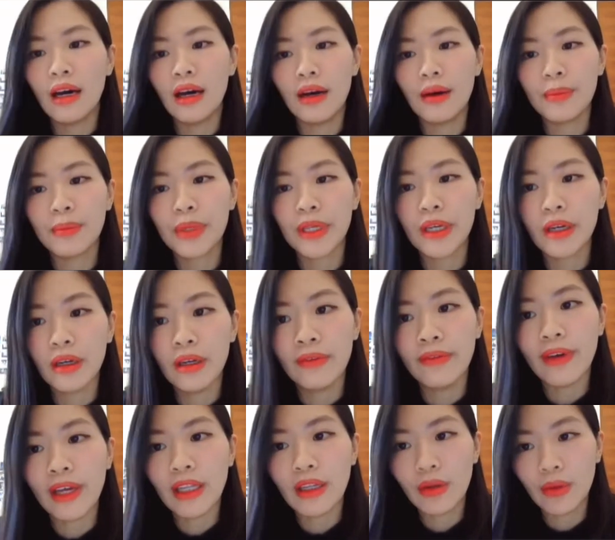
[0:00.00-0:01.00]
peer
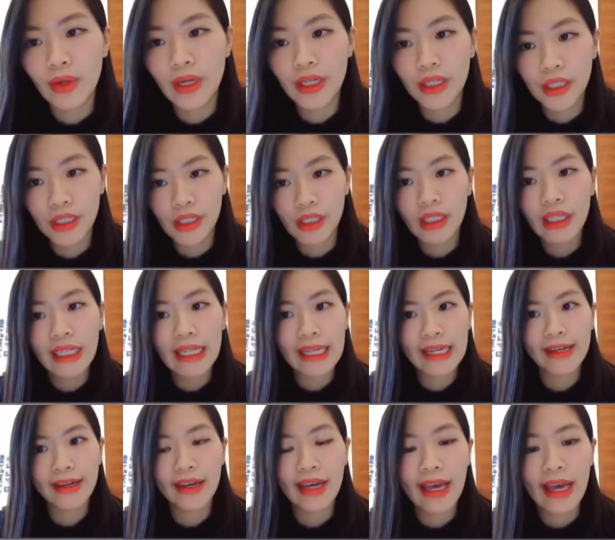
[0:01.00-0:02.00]
evaluation thing
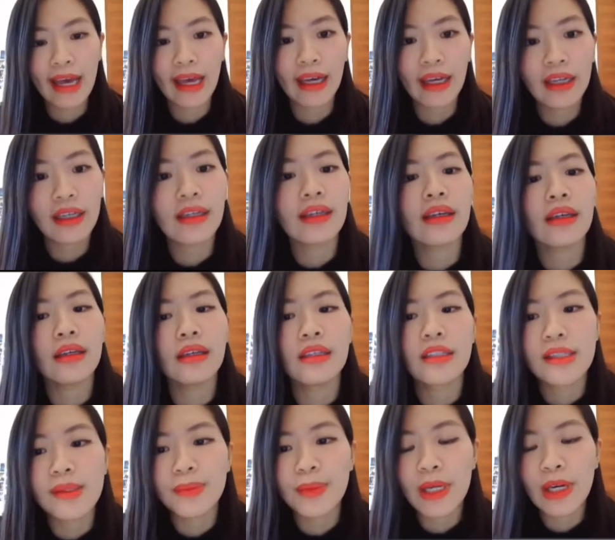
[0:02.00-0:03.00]
a hack
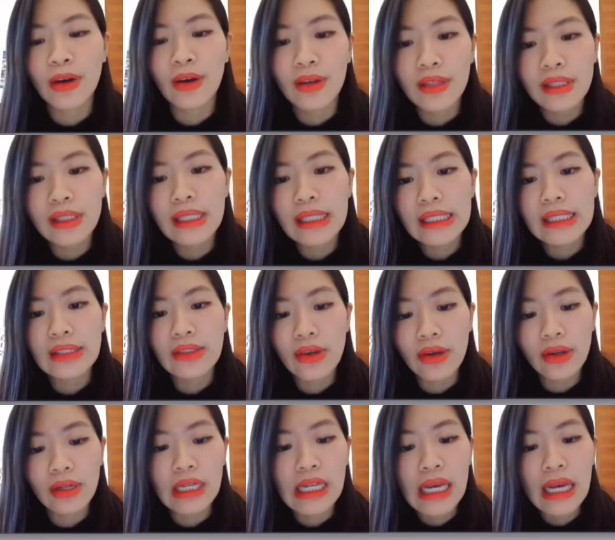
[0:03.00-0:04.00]
is because it's
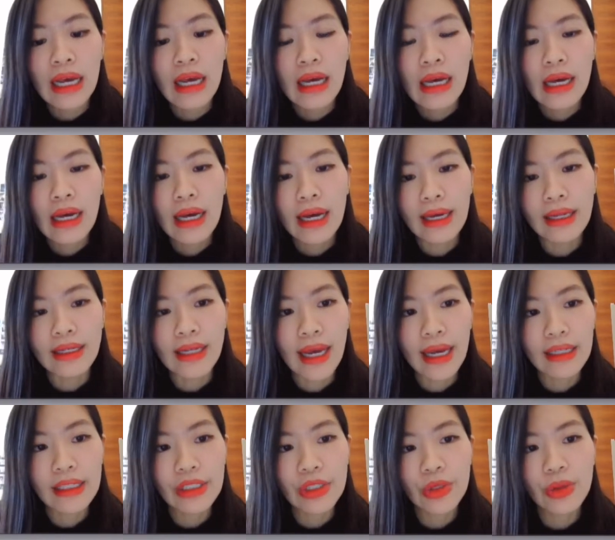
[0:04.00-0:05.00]
not an
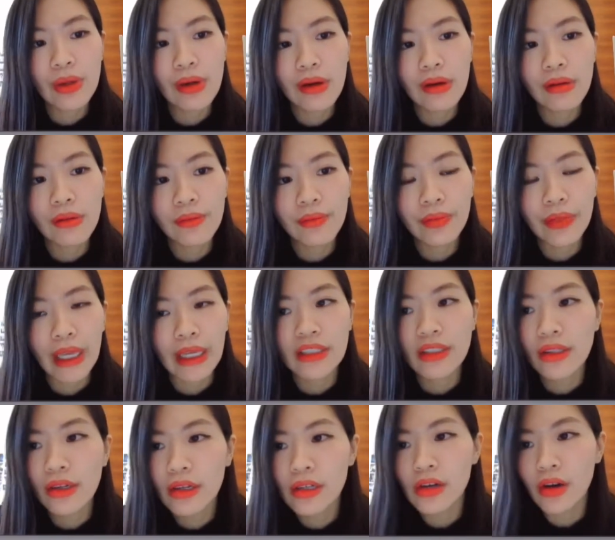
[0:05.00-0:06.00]
official
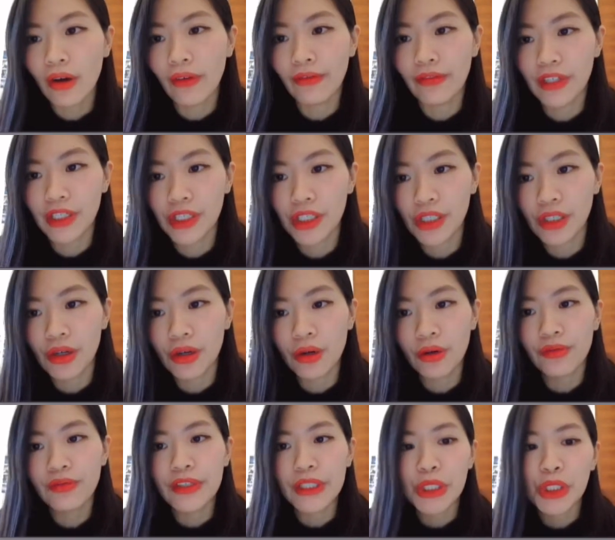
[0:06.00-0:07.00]

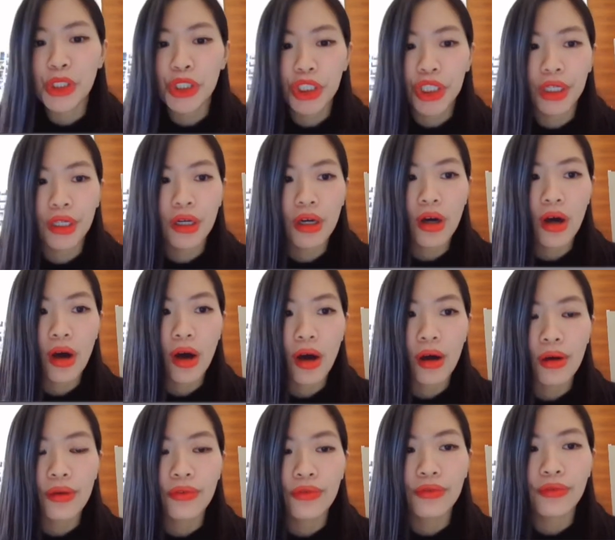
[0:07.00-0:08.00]
feature
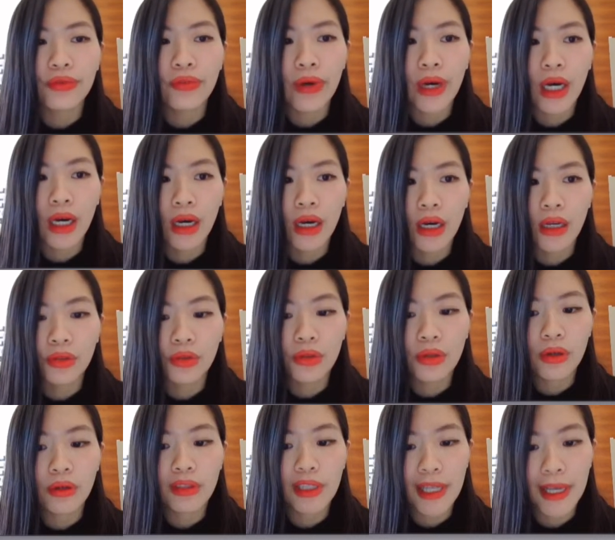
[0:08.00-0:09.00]
of
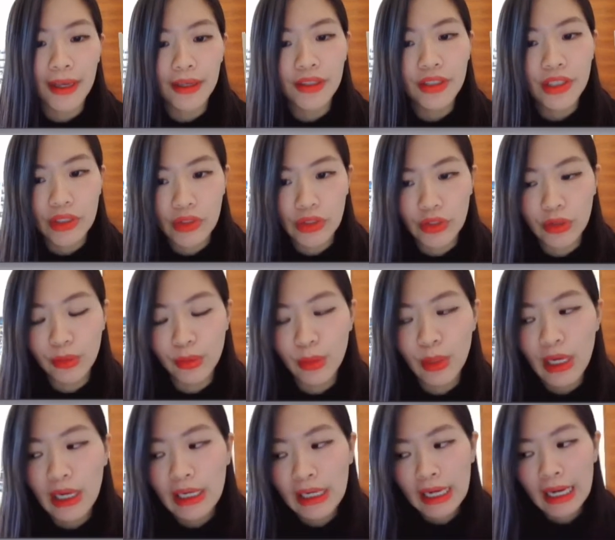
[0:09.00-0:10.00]
Google Classroom.
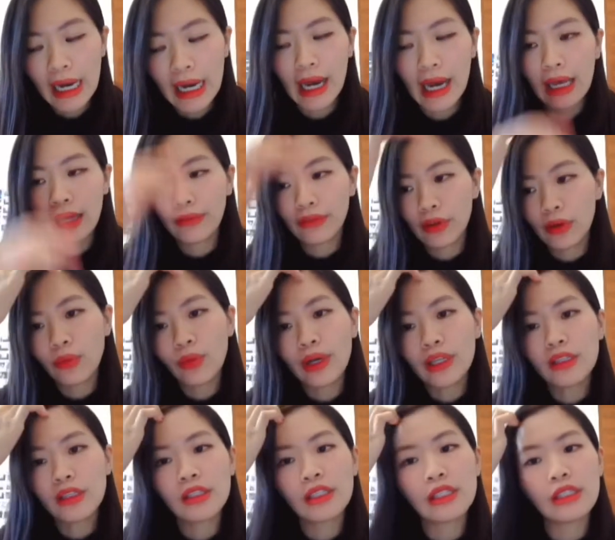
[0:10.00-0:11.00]
However,
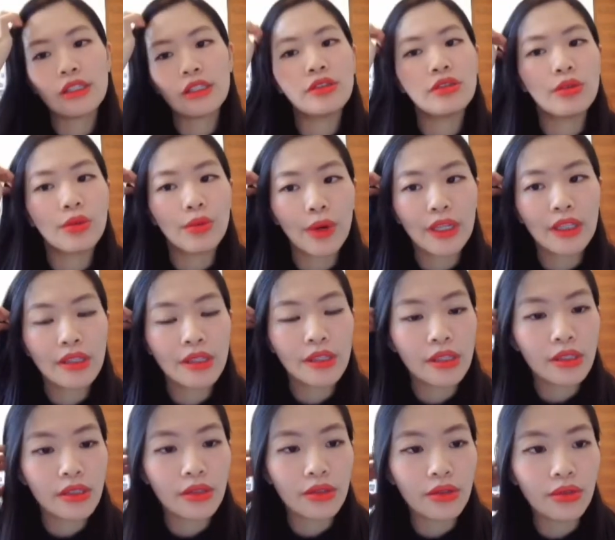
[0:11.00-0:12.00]

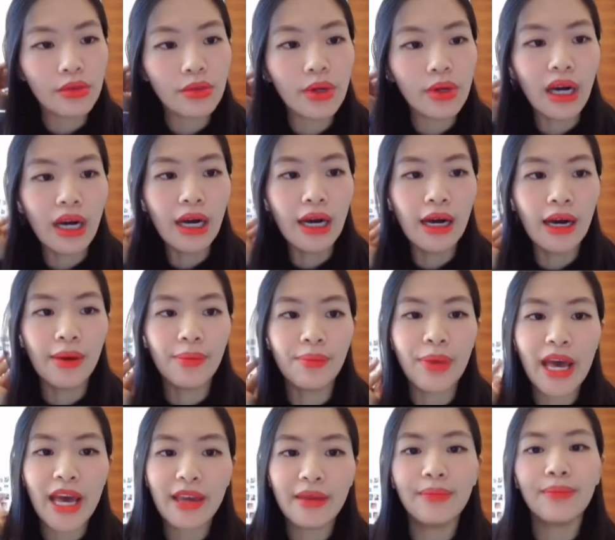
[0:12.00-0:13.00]
once you
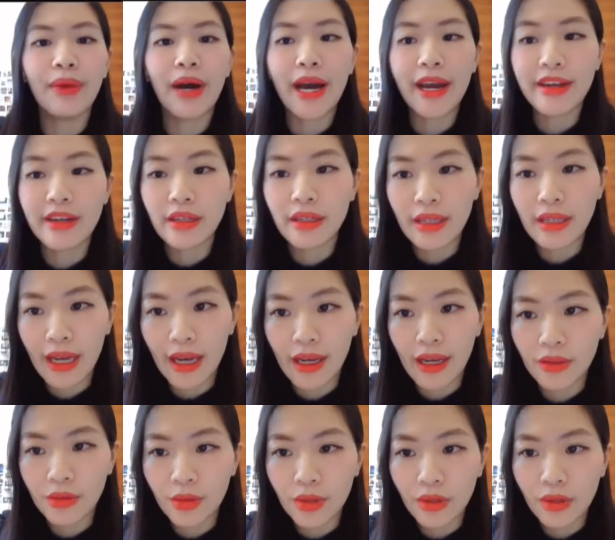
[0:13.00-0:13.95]
bear in mind that Google